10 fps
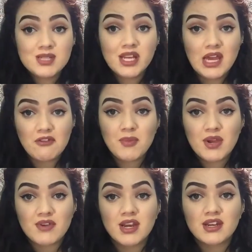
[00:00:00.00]
telling everybody
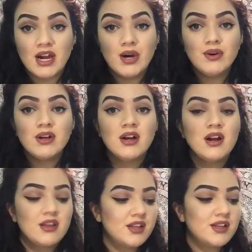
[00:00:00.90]
right now,
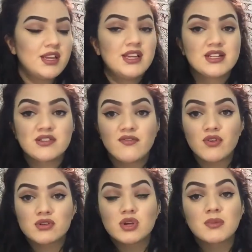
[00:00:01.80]
the lady at
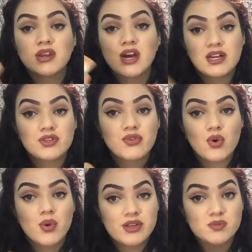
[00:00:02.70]
Sephora told me not to throw
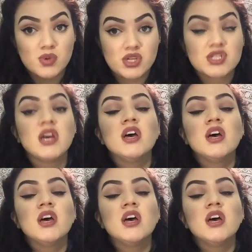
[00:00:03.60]
away this brush.